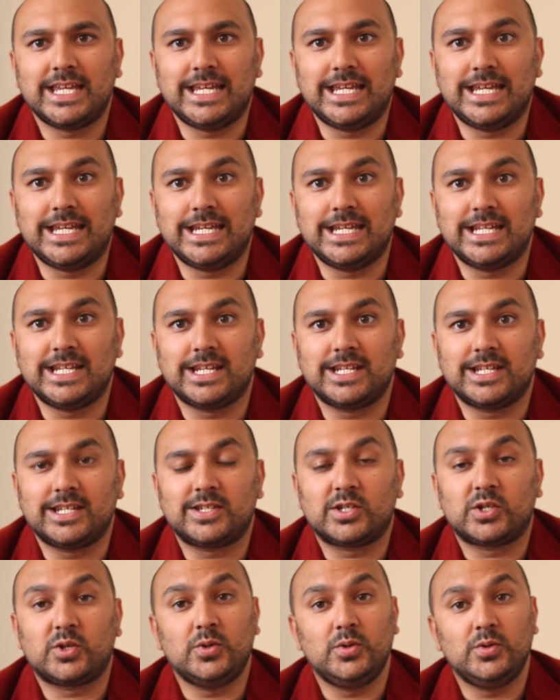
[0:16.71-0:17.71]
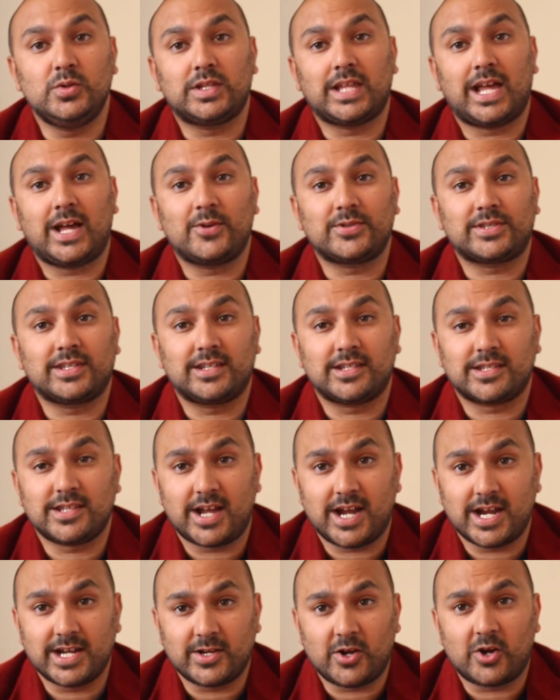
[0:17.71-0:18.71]
in
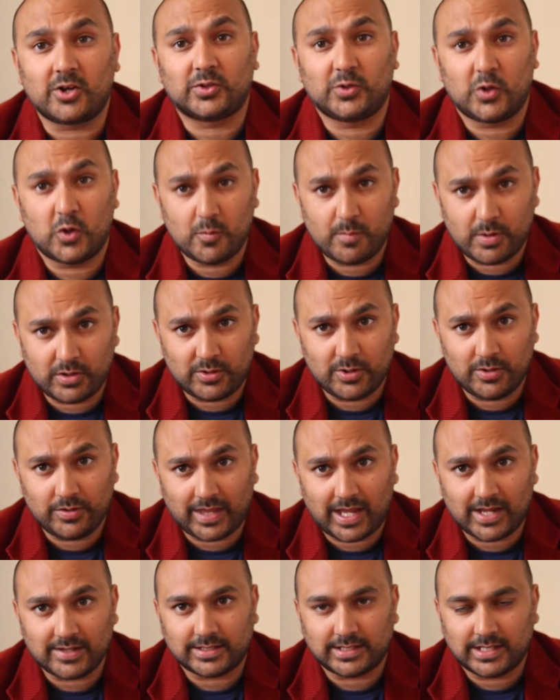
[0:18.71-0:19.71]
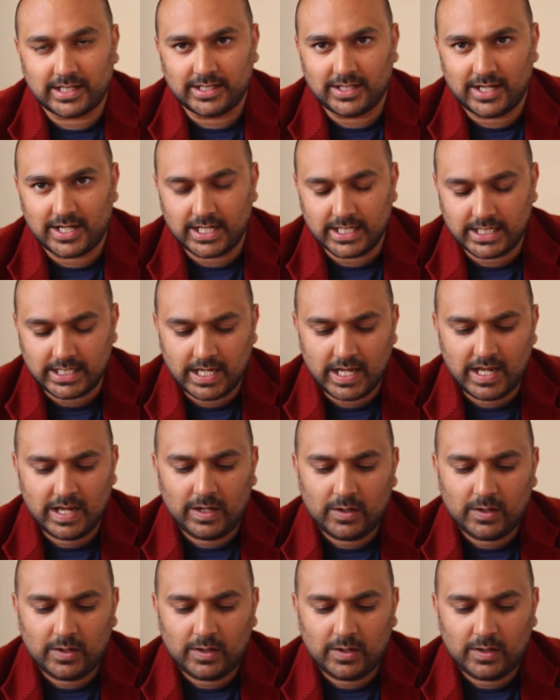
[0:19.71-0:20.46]
October 2009,